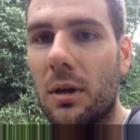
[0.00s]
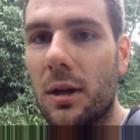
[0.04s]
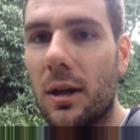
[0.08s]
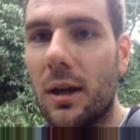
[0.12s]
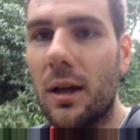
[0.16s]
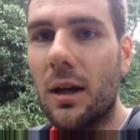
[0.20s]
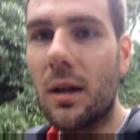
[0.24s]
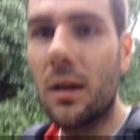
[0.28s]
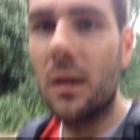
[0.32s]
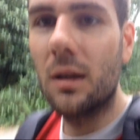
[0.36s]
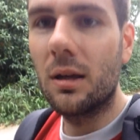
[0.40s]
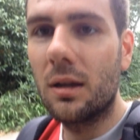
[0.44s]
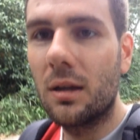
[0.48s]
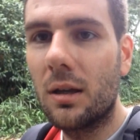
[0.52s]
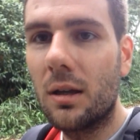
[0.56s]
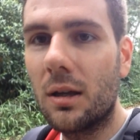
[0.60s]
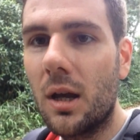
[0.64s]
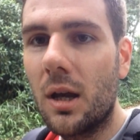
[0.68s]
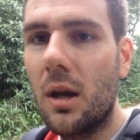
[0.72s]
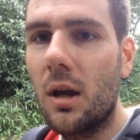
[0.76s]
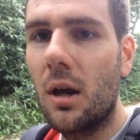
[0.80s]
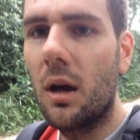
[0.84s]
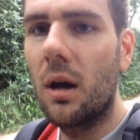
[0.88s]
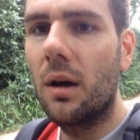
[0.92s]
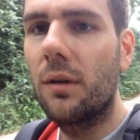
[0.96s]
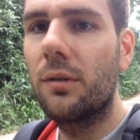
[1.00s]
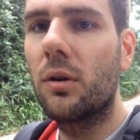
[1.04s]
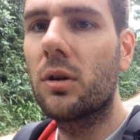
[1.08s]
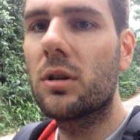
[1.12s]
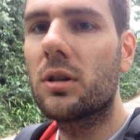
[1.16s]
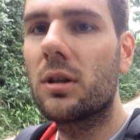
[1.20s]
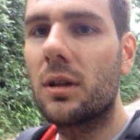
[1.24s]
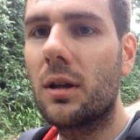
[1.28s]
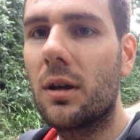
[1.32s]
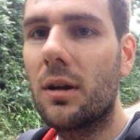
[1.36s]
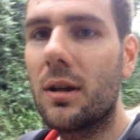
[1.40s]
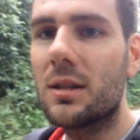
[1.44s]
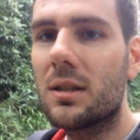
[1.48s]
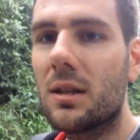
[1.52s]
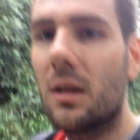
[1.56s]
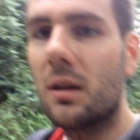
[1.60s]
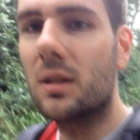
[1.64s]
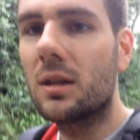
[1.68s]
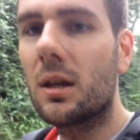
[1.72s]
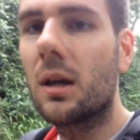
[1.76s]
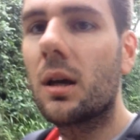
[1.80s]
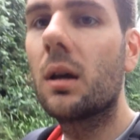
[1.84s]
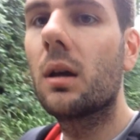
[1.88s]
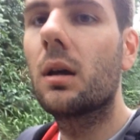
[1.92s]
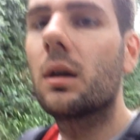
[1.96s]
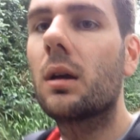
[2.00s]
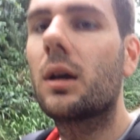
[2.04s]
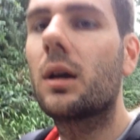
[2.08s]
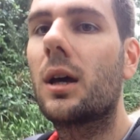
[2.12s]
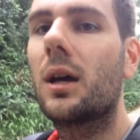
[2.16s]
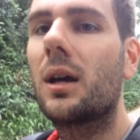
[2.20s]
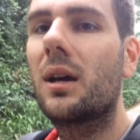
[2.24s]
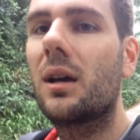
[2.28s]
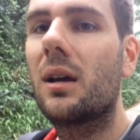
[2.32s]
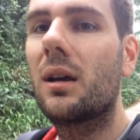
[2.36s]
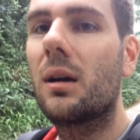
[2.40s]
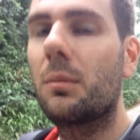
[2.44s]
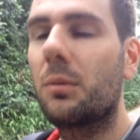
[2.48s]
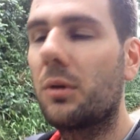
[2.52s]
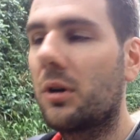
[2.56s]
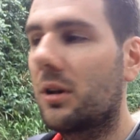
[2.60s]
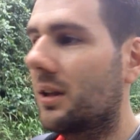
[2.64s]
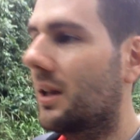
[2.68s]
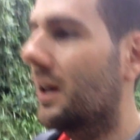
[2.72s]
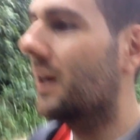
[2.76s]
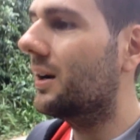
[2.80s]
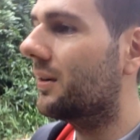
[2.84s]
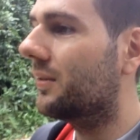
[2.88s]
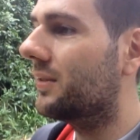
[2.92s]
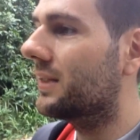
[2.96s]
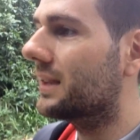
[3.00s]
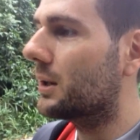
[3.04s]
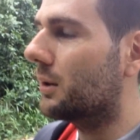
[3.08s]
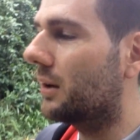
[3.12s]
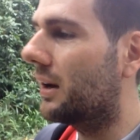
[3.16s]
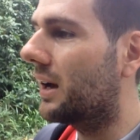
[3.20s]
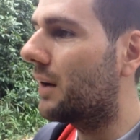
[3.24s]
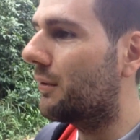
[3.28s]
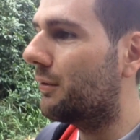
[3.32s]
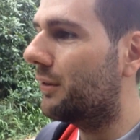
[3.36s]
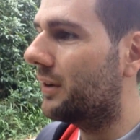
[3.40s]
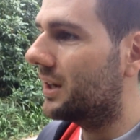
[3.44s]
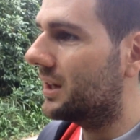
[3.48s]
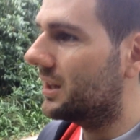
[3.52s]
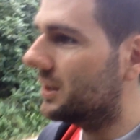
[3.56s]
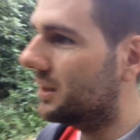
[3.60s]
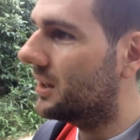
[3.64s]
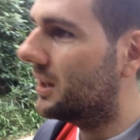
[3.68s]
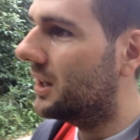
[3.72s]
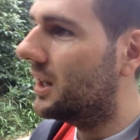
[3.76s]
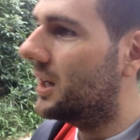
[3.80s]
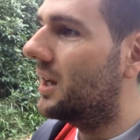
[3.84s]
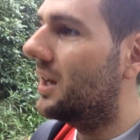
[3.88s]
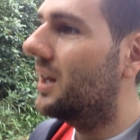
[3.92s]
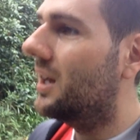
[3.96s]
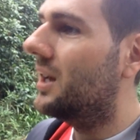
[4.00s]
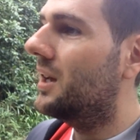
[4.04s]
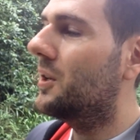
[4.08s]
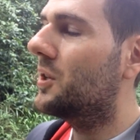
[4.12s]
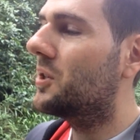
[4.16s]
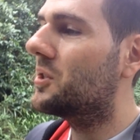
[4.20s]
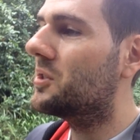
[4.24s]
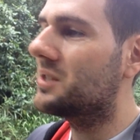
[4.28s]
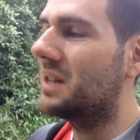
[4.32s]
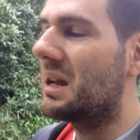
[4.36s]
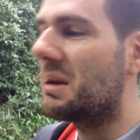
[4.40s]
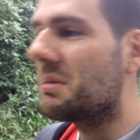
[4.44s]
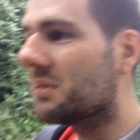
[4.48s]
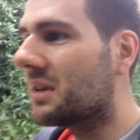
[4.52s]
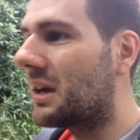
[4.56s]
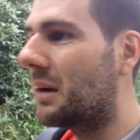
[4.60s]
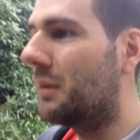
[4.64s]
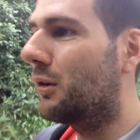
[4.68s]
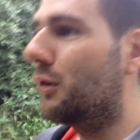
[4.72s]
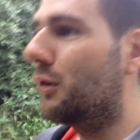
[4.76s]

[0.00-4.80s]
But yeah, I've also noticed that I'm breathing out quite heavily, steam